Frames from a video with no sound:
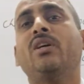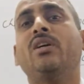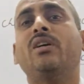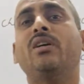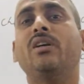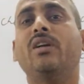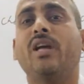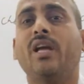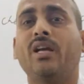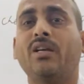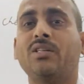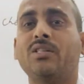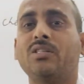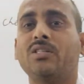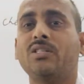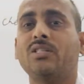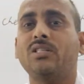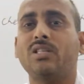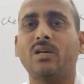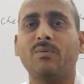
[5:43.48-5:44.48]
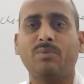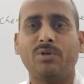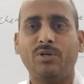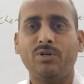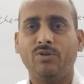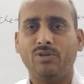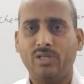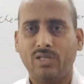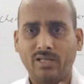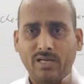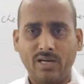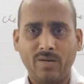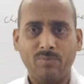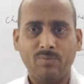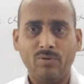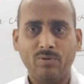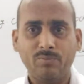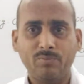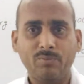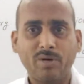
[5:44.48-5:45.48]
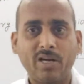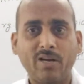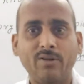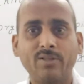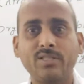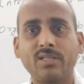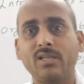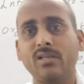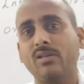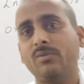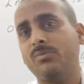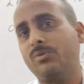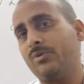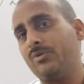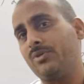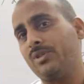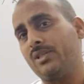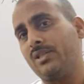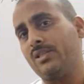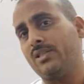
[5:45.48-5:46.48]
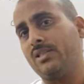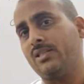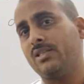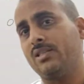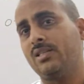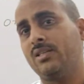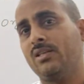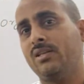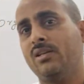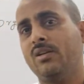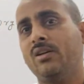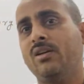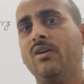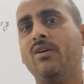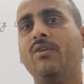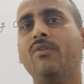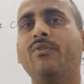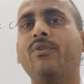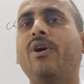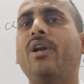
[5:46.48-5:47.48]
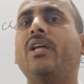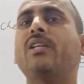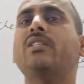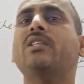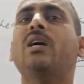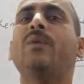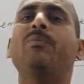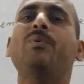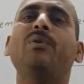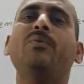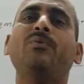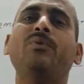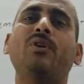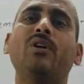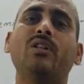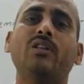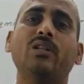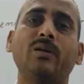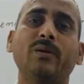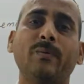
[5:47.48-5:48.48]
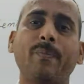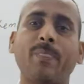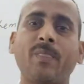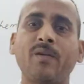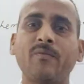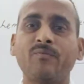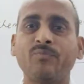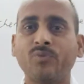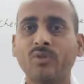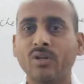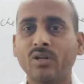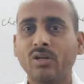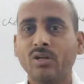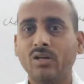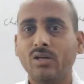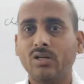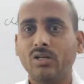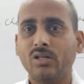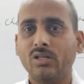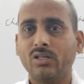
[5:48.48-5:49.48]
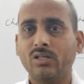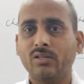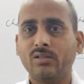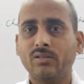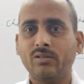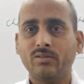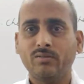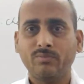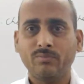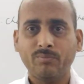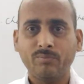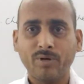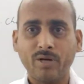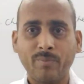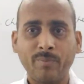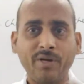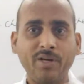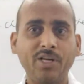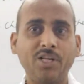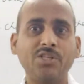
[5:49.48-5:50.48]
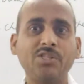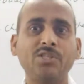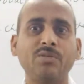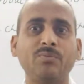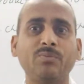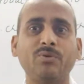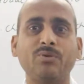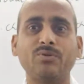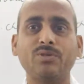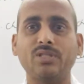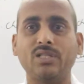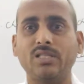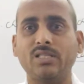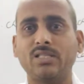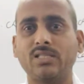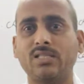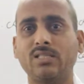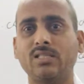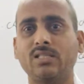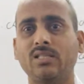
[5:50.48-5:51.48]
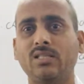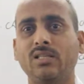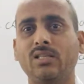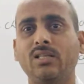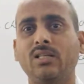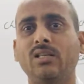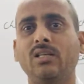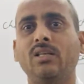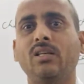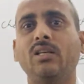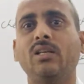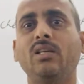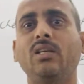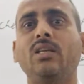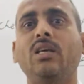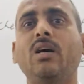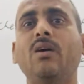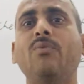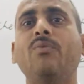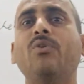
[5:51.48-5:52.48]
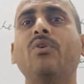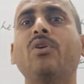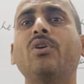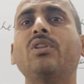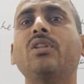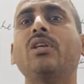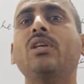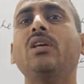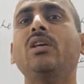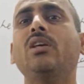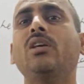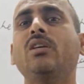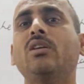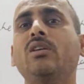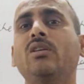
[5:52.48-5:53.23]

reactions, particular type of biological processes. For example, for the fermentation process, for the